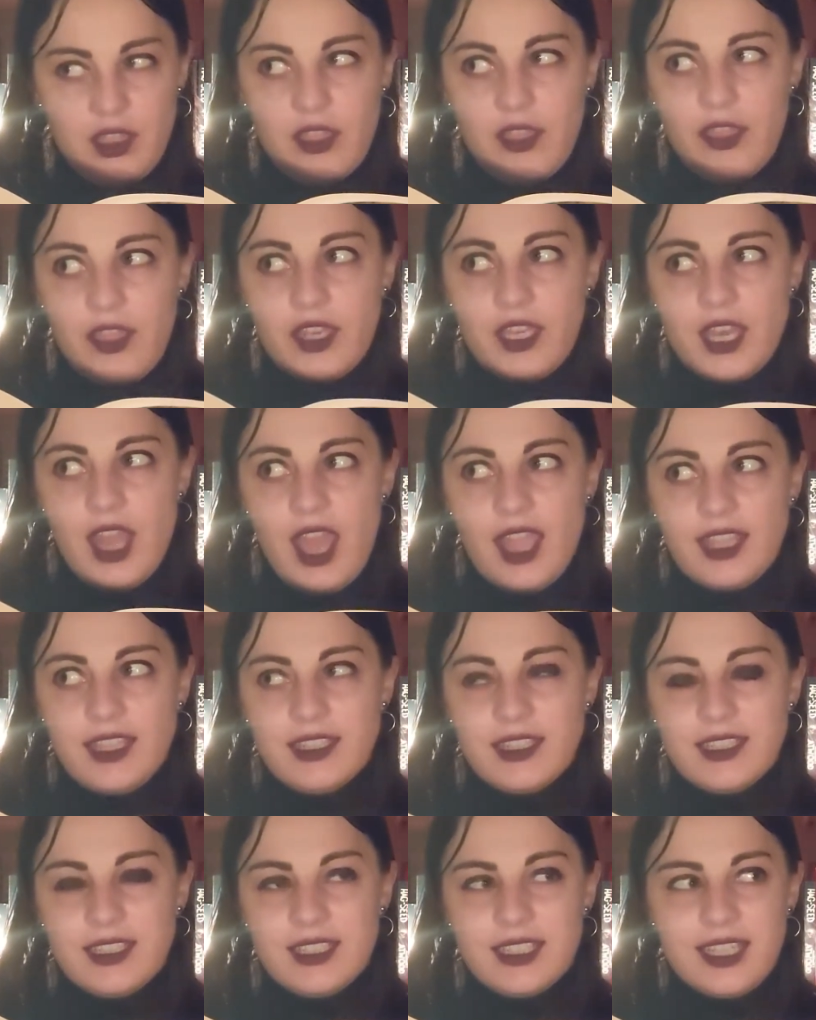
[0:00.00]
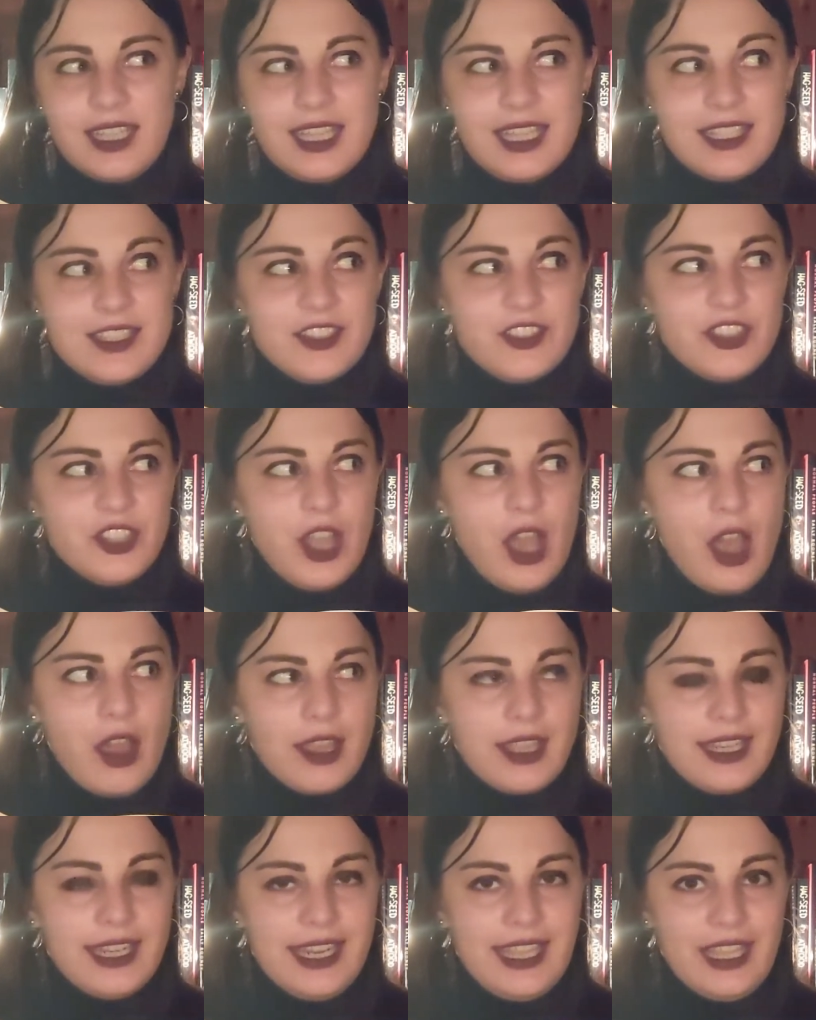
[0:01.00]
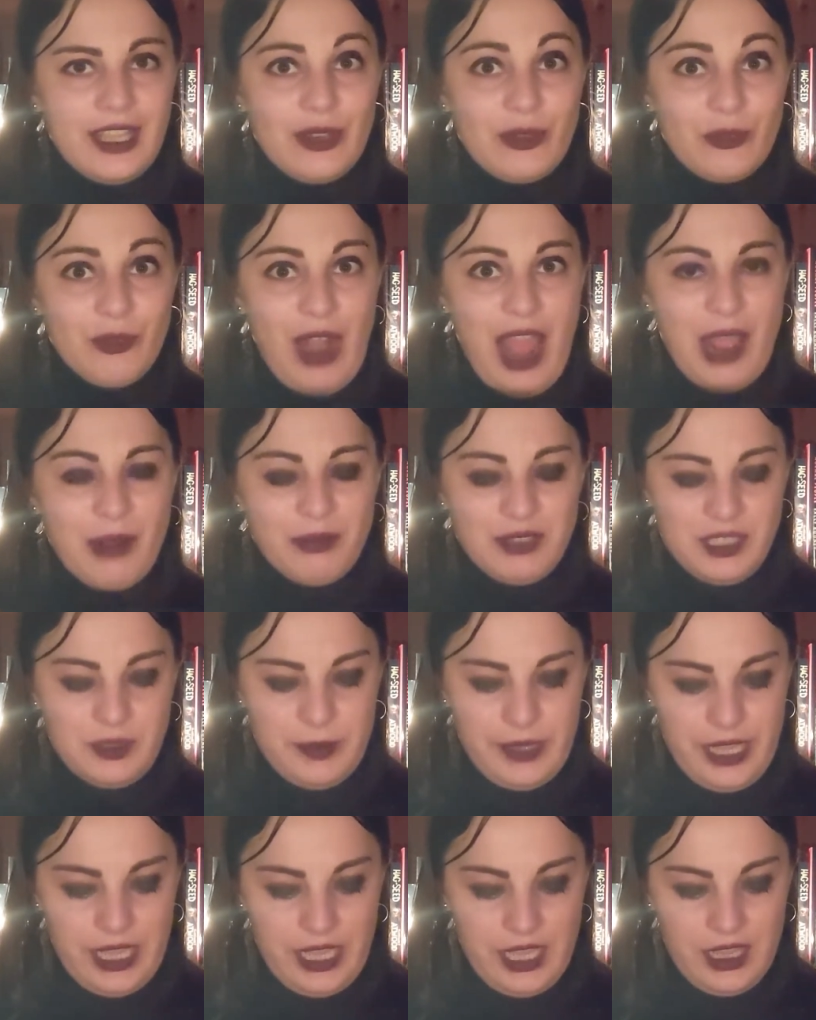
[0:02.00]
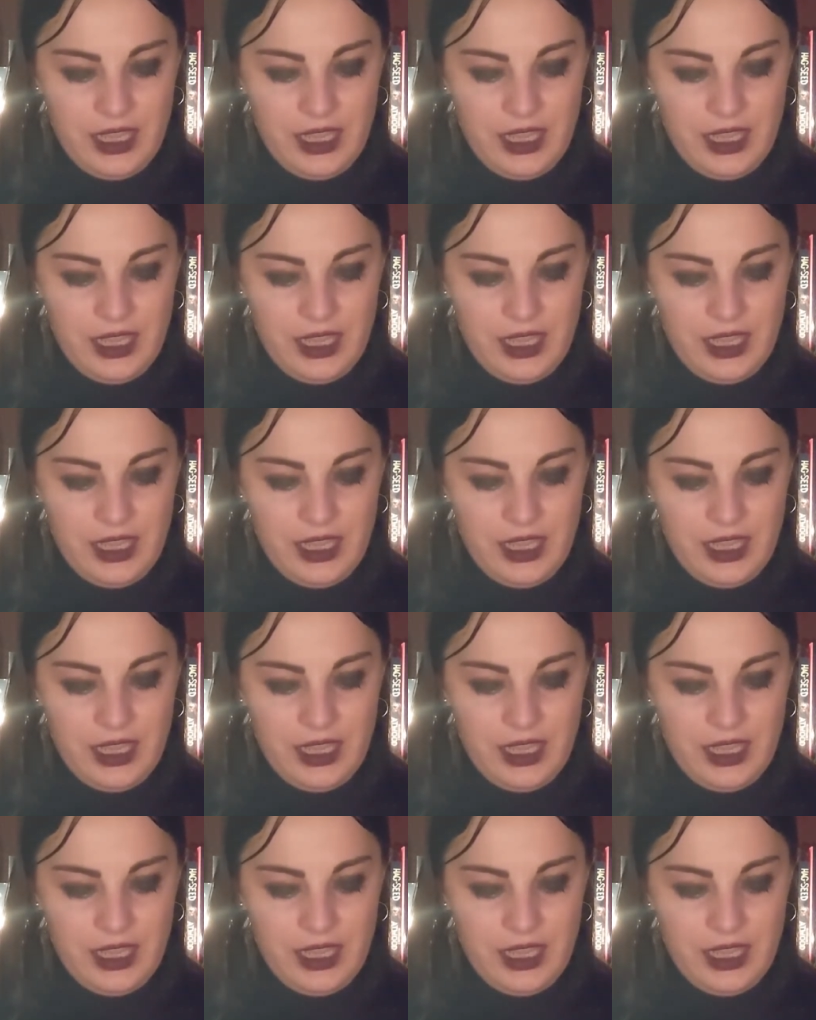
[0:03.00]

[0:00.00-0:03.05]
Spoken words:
The night is darkening round me,